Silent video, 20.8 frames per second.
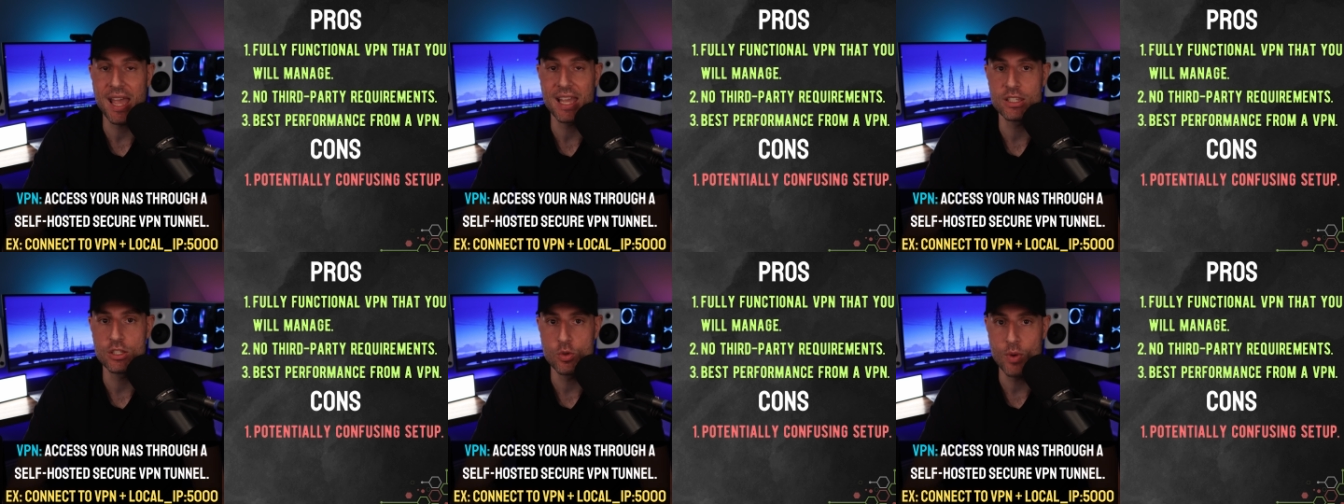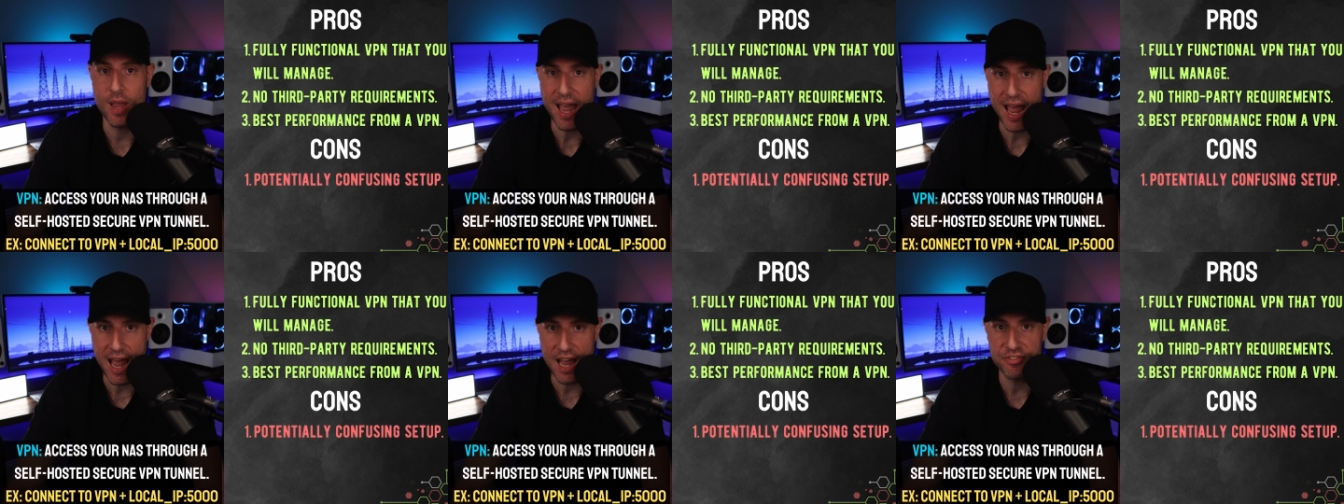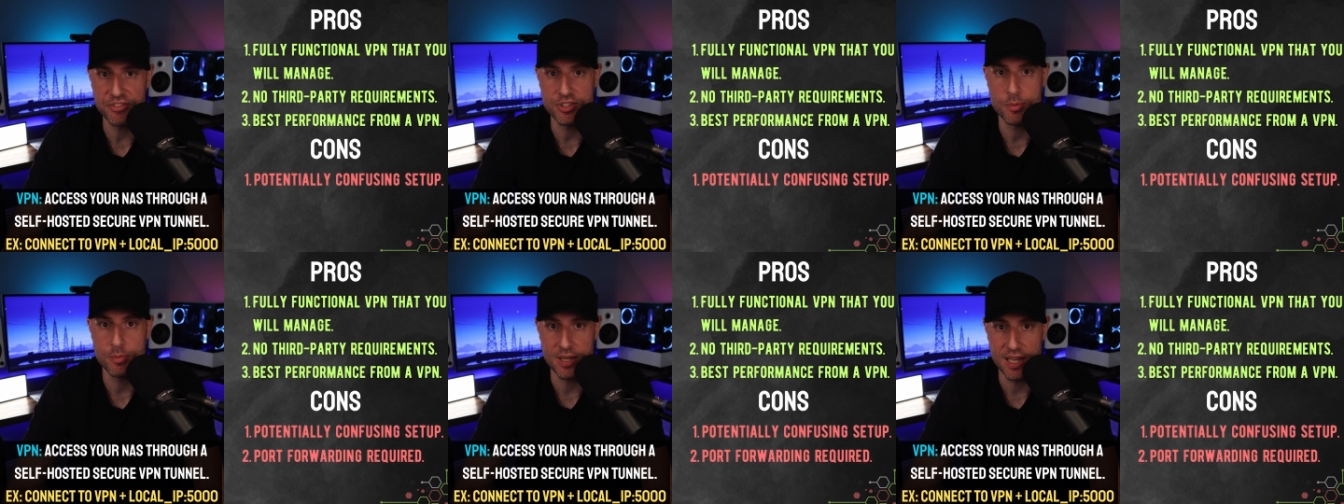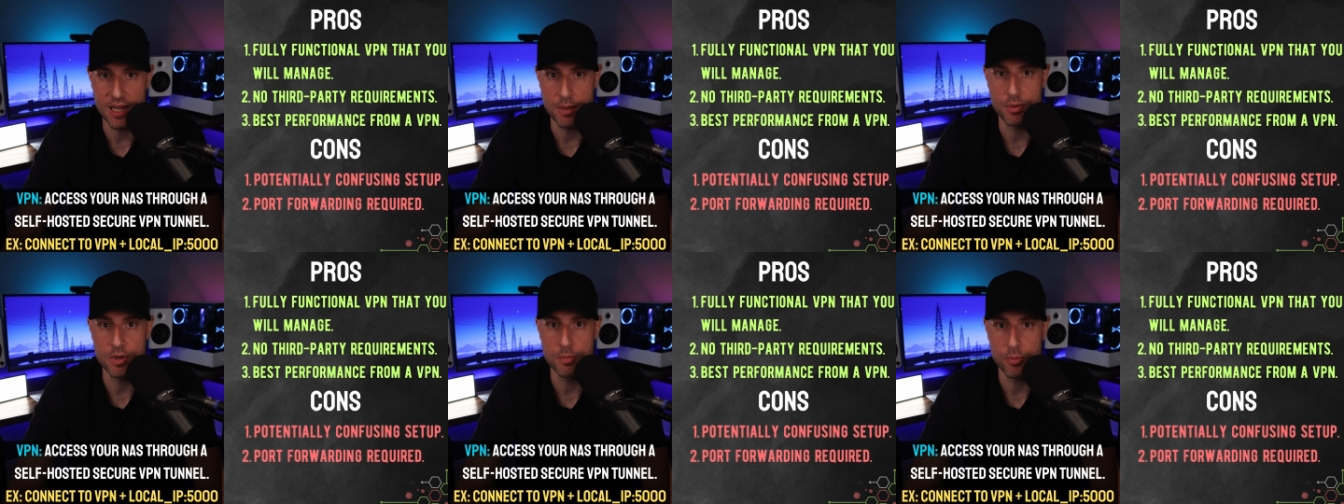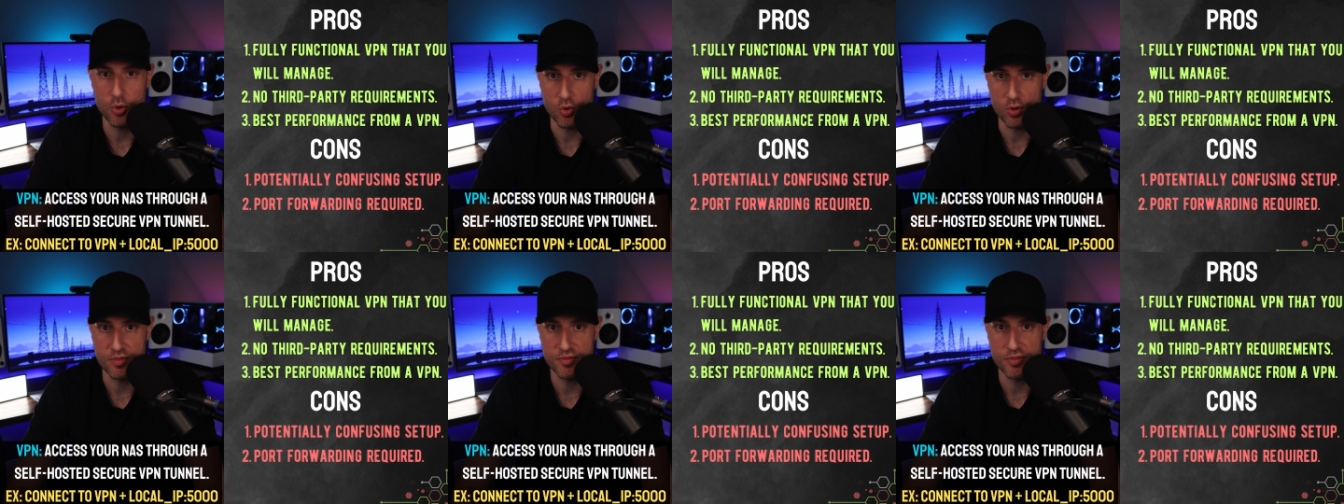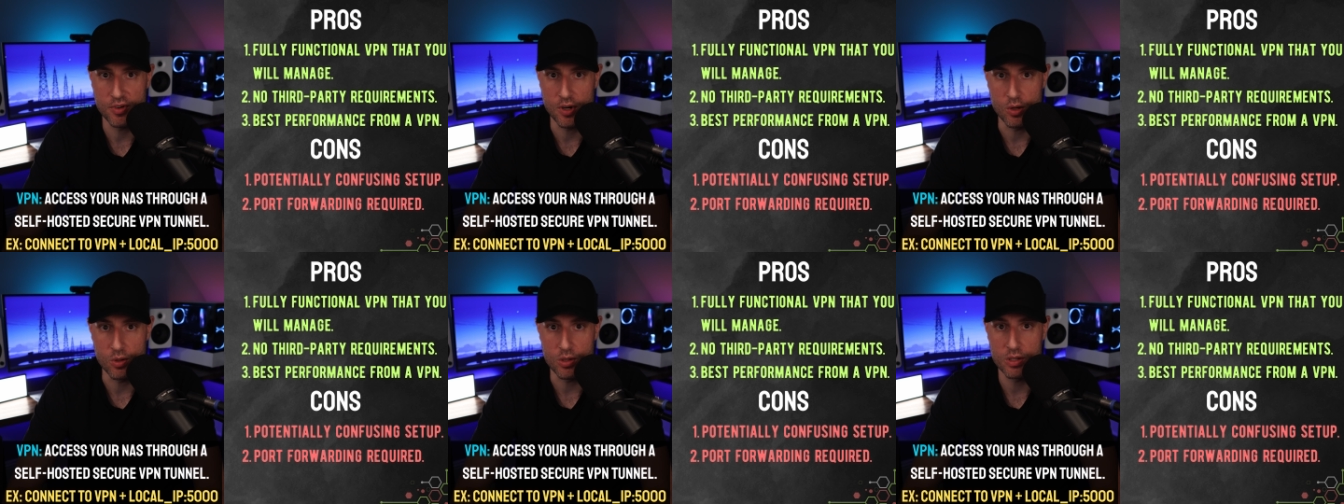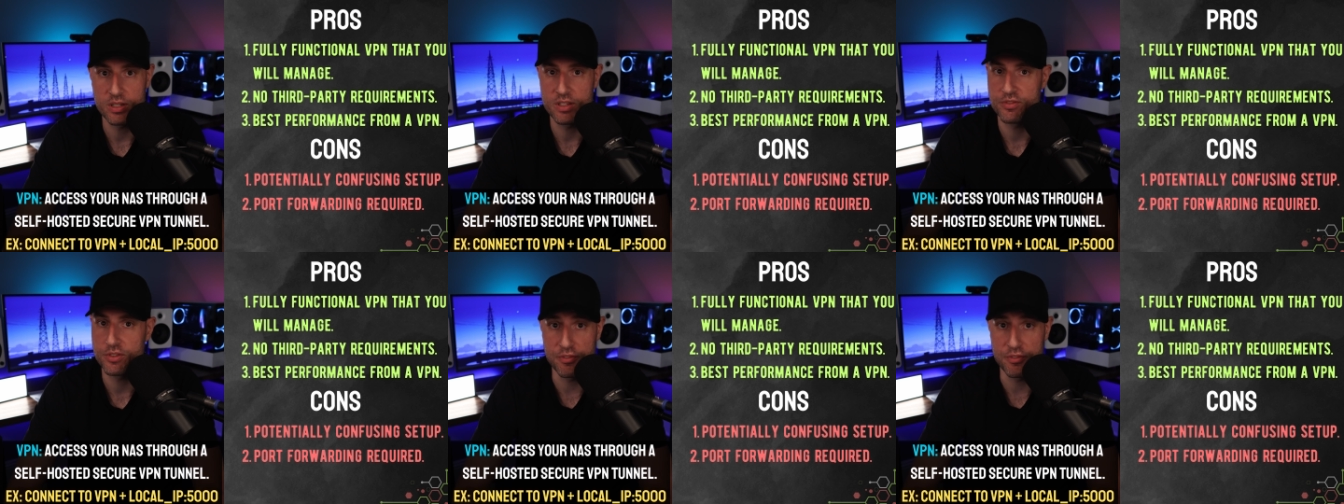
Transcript: and you have to be able to port forward.